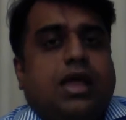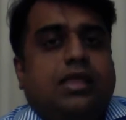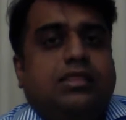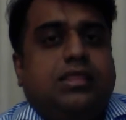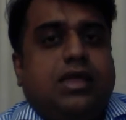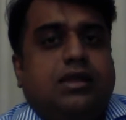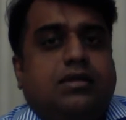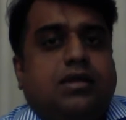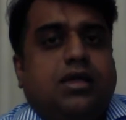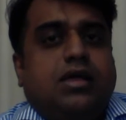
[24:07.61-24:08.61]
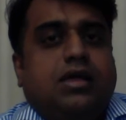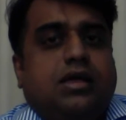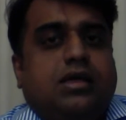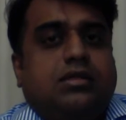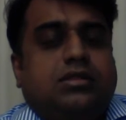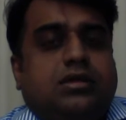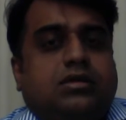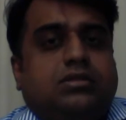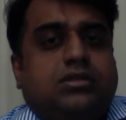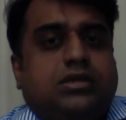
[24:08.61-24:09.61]
And then
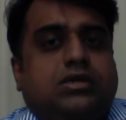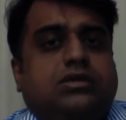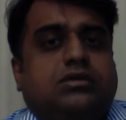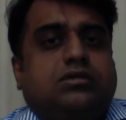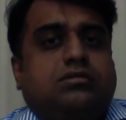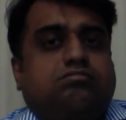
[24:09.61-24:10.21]
the